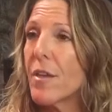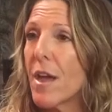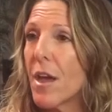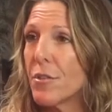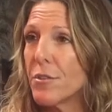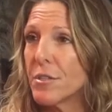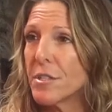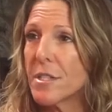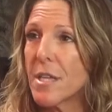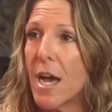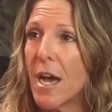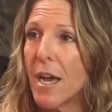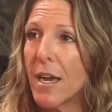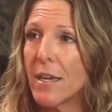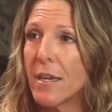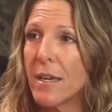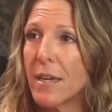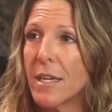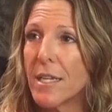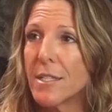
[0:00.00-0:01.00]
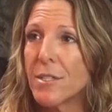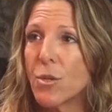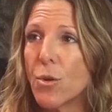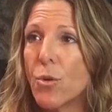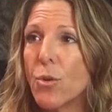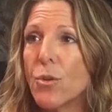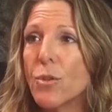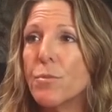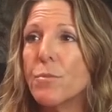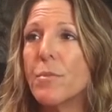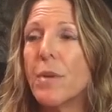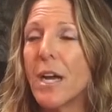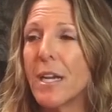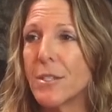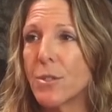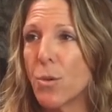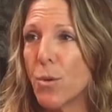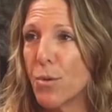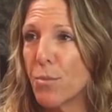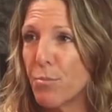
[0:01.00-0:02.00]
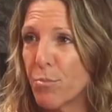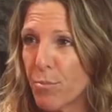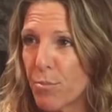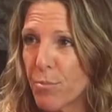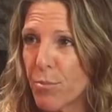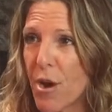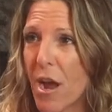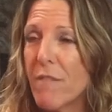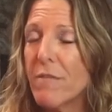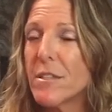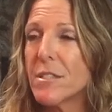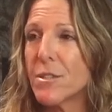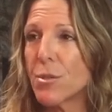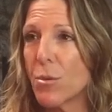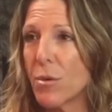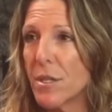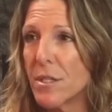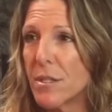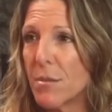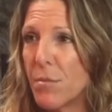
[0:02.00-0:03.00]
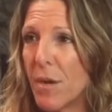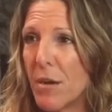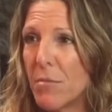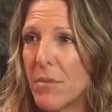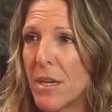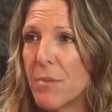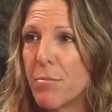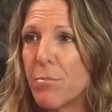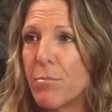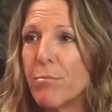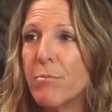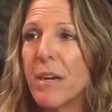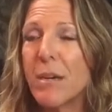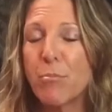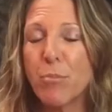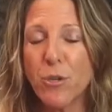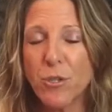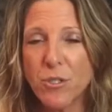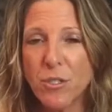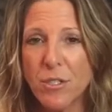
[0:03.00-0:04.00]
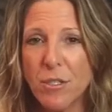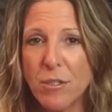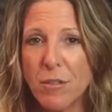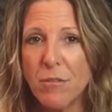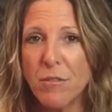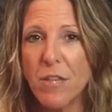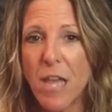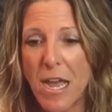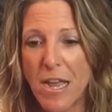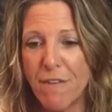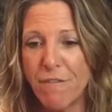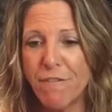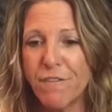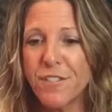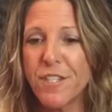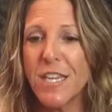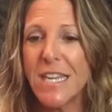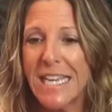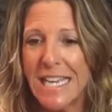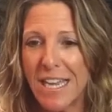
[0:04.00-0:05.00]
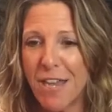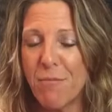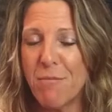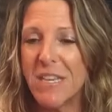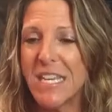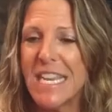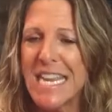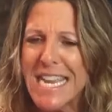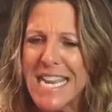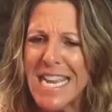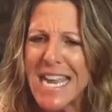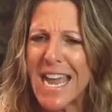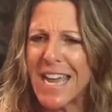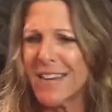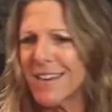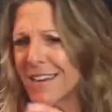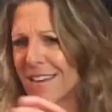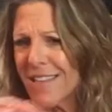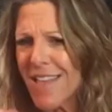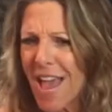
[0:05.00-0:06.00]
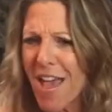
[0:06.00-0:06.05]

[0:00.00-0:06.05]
the other side and i told i told private stories about my, my personal life to him and he edited